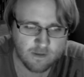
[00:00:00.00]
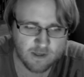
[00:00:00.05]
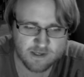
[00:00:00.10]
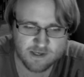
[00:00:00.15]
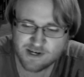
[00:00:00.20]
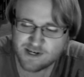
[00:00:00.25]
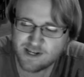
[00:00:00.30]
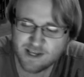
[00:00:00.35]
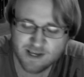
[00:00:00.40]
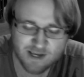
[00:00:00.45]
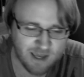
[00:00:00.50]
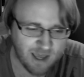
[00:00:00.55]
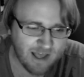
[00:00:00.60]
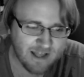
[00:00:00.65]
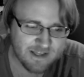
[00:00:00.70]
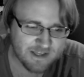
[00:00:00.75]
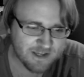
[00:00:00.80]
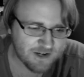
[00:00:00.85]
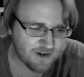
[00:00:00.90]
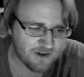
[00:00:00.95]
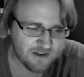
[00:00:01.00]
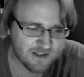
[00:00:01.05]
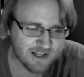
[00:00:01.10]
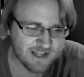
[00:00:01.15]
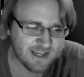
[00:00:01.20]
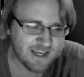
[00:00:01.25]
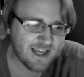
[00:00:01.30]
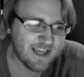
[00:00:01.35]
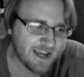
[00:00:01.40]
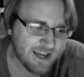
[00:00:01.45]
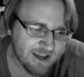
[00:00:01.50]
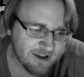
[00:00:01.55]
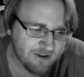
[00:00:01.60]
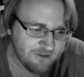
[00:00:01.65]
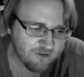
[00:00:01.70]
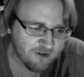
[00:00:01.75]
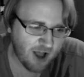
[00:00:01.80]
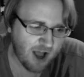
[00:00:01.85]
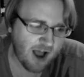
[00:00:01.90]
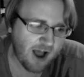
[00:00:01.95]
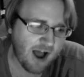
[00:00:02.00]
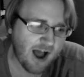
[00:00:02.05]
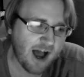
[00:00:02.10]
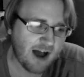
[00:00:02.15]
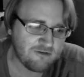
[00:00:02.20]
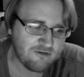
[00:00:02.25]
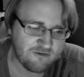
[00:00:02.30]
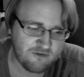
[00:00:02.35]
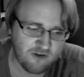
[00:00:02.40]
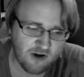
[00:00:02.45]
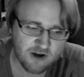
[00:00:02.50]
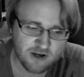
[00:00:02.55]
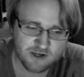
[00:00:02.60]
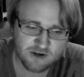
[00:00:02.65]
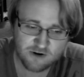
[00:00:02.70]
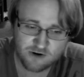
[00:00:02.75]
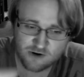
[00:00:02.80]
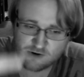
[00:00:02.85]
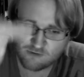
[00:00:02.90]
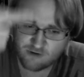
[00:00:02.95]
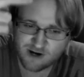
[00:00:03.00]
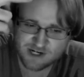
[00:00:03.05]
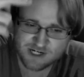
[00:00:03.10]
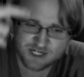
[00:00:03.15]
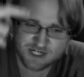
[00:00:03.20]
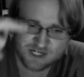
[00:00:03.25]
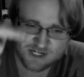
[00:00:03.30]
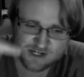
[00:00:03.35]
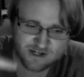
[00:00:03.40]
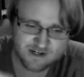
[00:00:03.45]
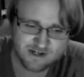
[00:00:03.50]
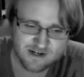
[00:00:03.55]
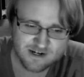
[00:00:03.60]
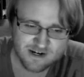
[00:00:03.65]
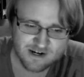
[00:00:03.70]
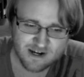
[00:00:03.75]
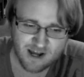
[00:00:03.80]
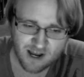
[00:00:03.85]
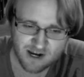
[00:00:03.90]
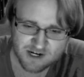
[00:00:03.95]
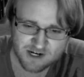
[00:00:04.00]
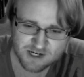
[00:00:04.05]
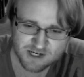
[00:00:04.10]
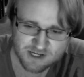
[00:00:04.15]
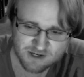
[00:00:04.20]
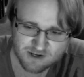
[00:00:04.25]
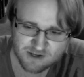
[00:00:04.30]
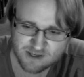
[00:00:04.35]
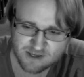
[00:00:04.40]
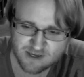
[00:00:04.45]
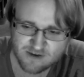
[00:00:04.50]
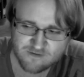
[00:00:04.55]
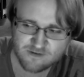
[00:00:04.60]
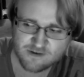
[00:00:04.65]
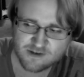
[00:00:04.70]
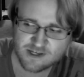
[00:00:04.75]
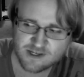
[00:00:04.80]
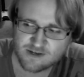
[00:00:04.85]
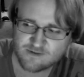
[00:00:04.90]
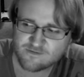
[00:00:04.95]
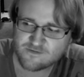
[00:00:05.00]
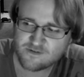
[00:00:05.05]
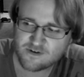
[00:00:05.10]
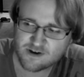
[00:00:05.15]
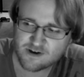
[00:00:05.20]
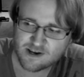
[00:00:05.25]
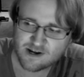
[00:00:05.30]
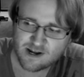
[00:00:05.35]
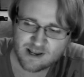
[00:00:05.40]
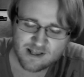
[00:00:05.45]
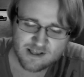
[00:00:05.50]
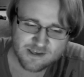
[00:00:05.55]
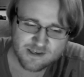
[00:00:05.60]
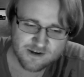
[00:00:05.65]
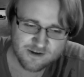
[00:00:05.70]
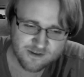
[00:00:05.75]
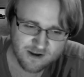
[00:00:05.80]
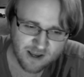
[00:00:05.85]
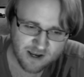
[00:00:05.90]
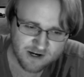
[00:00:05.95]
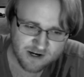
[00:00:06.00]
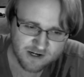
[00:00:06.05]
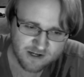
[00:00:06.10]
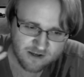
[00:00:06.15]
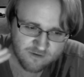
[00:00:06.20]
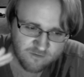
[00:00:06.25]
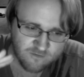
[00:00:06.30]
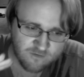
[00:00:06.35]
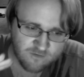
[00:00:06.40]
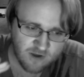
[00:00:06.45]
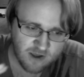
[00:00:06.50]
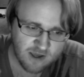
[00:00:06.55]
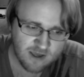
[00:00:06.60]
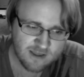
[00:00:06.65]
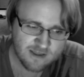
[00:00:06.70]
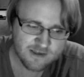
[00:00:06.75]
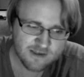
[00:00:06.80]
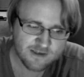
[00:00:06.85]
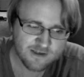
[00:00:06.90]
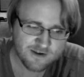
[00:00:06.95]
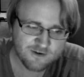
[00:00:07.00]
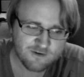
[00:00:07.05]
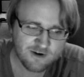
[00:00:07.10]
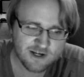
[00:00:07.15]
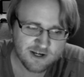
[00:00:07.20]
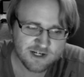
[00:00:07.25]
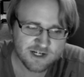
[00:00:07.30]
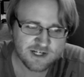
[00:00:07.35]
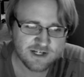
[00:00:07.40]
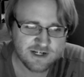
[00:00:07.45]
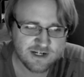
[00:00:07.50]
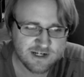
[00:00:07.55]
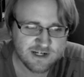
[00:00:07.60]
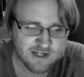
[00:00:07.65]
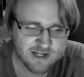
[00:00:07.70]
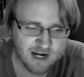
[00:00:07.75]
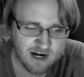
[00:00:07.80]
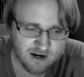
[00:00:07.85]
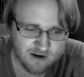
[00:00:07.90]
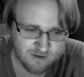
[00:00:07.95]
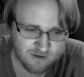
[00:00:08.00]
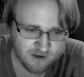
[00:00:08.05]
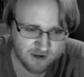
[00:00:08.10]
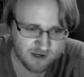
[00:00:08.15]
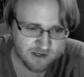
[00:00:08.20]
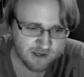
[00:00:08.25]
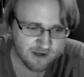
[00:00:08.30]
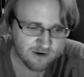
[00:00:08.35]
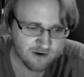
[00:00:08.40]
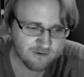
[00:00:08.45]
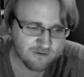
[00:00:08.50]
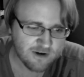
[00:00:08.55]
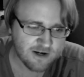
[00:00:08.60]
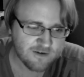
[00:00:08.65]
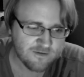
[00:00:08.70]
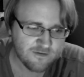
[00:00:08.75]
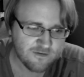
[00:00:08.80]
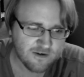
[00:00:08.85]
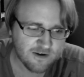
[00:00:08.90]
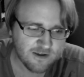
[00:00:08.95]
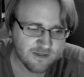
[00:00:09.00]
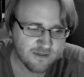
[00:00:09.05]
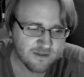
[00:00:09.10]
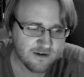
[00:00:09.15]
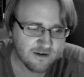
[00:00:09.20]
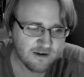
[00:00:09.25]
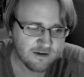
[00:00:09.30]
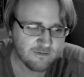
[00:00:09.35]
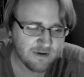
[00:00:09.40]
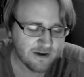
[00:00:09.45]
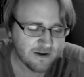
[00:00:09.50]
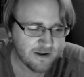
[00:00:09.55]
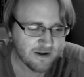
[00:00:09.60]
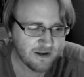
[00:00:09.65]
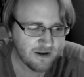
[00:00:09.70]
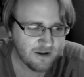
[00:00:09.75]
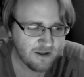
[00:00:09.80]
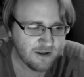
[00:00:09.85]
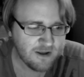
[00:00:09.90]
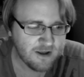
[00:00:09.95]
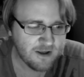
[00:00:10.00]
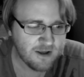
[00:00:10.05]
That's a dick answer. That's like, haha, fuck your question. I just give you some fucking answer that actually evades the question entirely because I don't want to fucking think about it.